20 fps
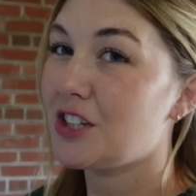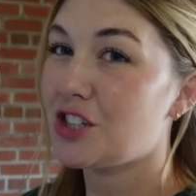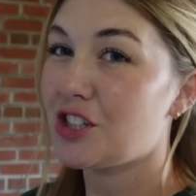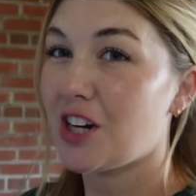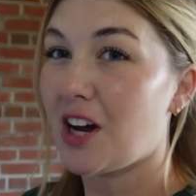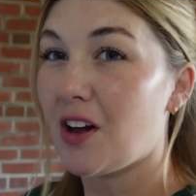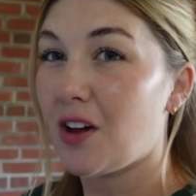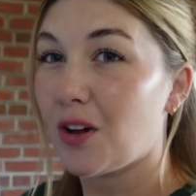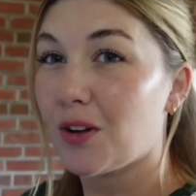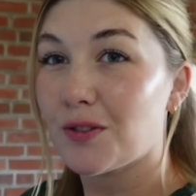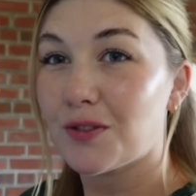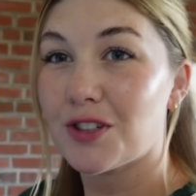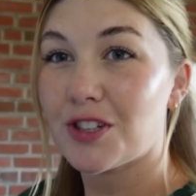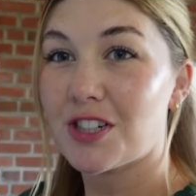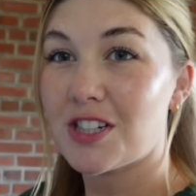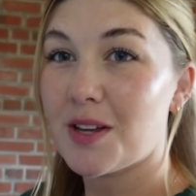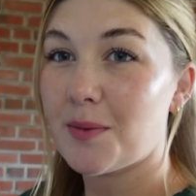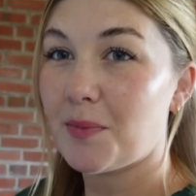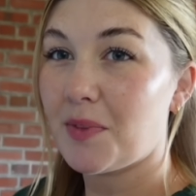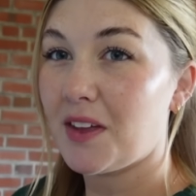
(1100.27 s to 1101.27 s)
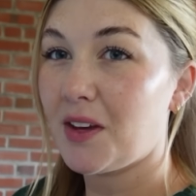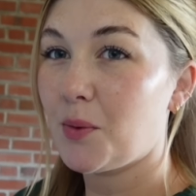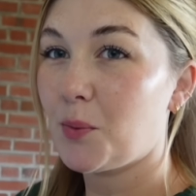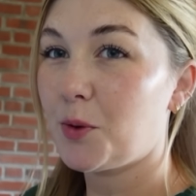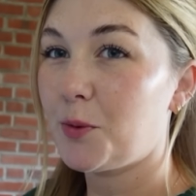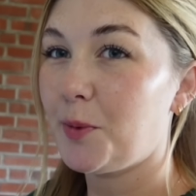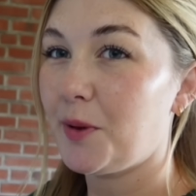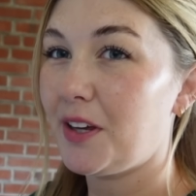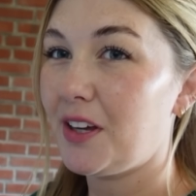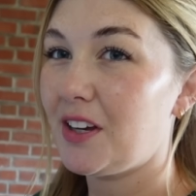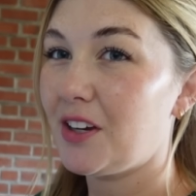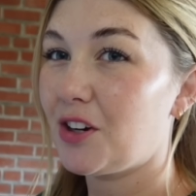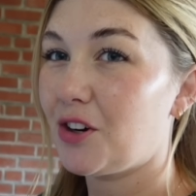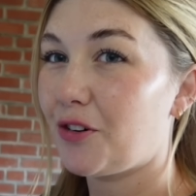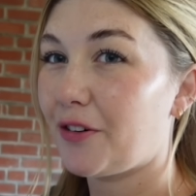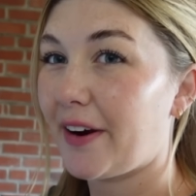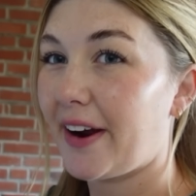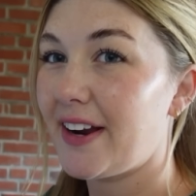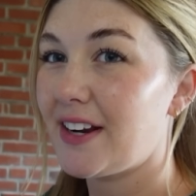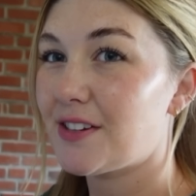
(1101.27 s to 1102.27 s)
shelves or something would be
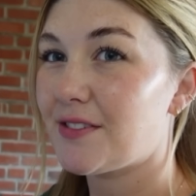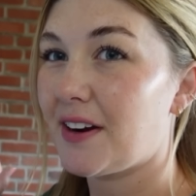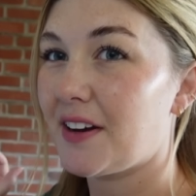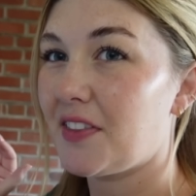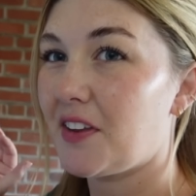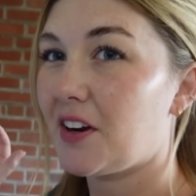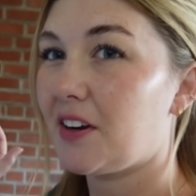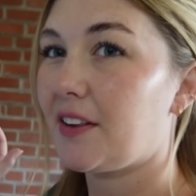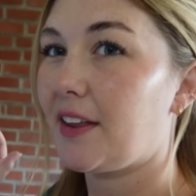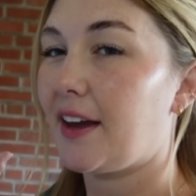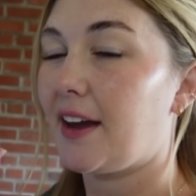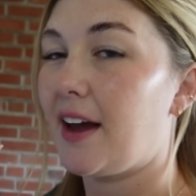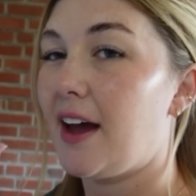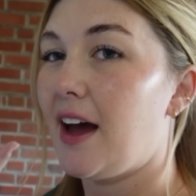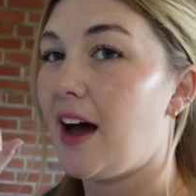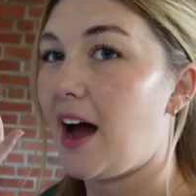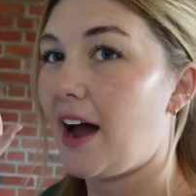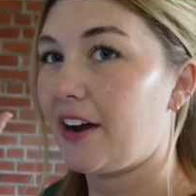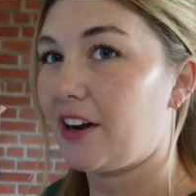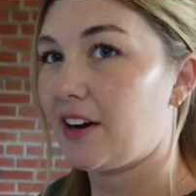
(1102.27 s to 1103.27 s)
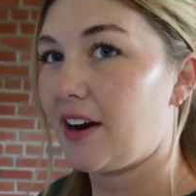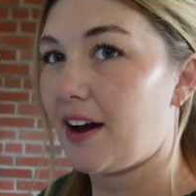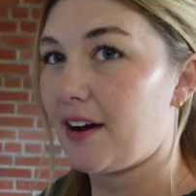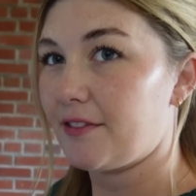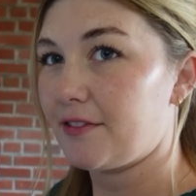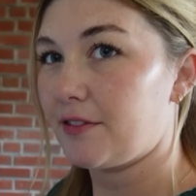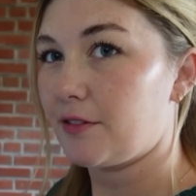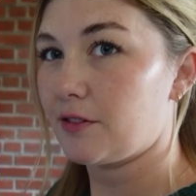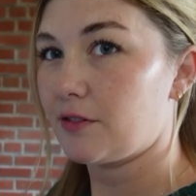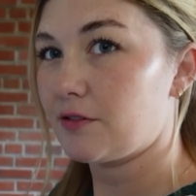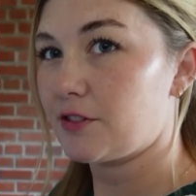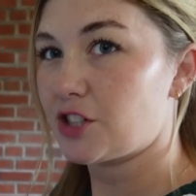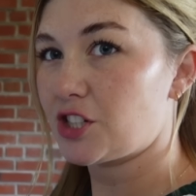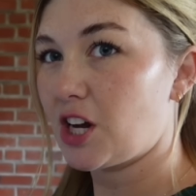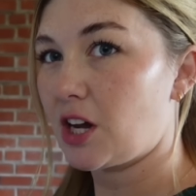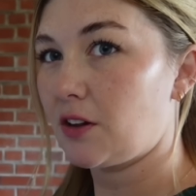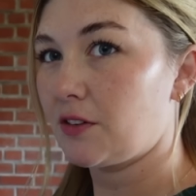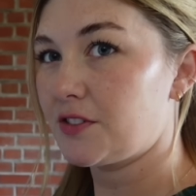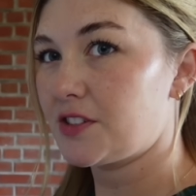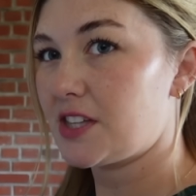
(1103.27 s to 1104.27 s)
great right there. Like I could have
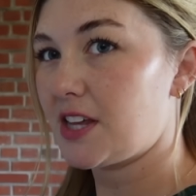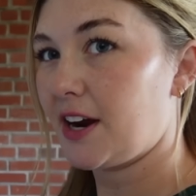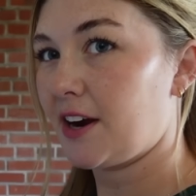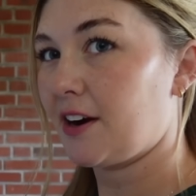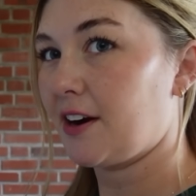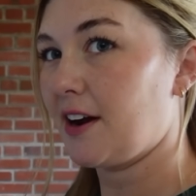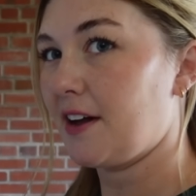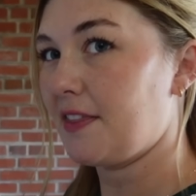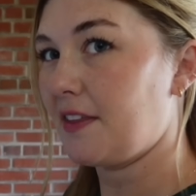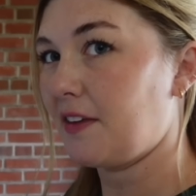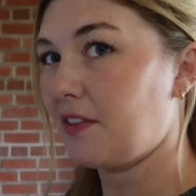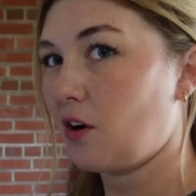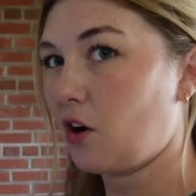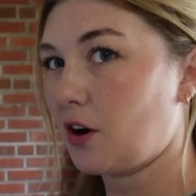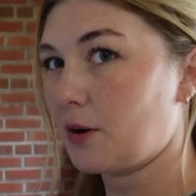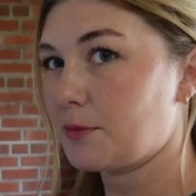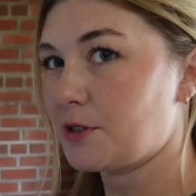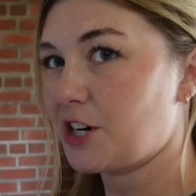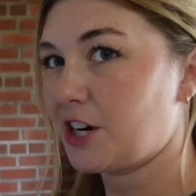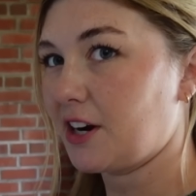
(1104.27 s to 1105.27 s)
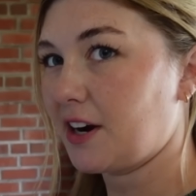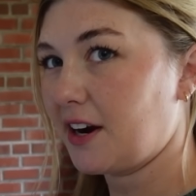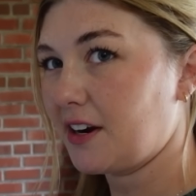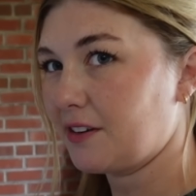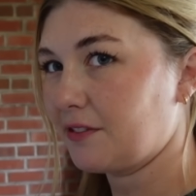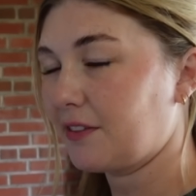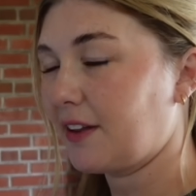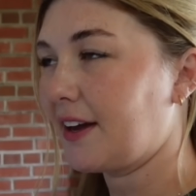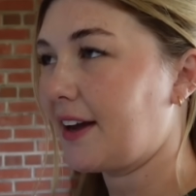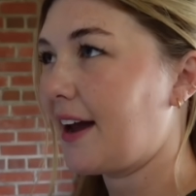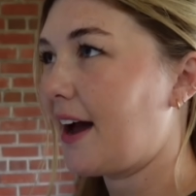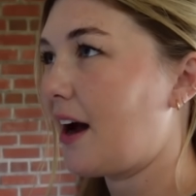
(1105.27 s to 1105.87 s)
shelves there and then the armchair kind of like